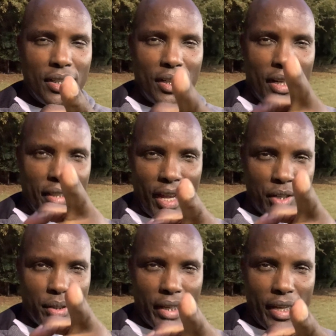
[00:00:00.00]
at the
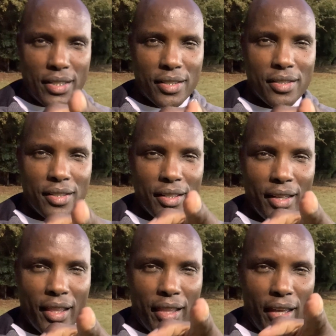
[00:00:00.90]
actual lens,
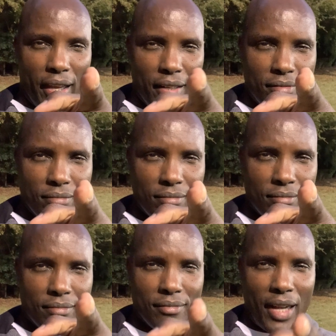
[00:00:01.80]
then
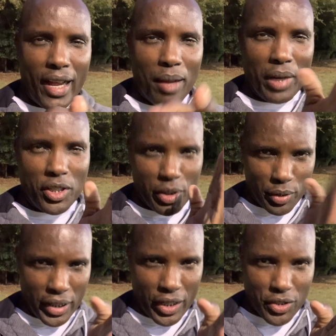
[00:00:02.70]
I am actually
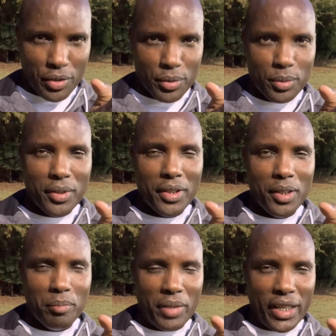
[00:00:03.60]
looking at you.
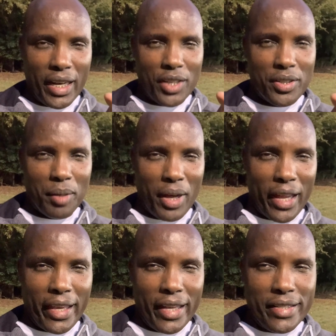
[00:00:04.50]
But then actually I
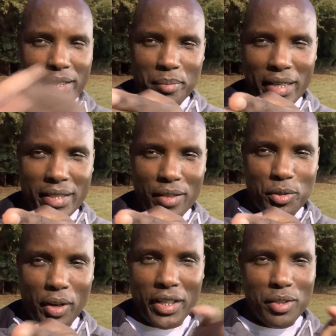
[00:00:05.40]
can't see myself,
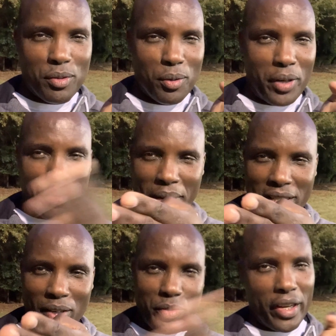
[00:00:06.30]
so I need to look at
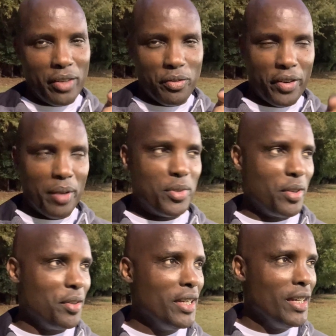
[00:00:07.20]
myself so I can frame.
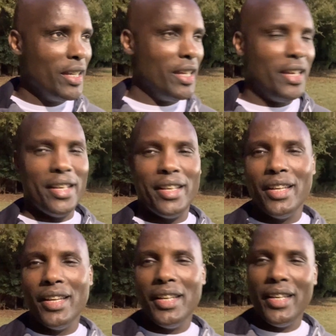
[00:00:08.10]
So
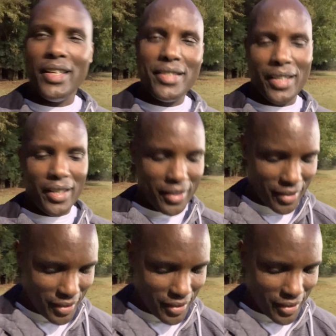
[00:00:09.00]
it's a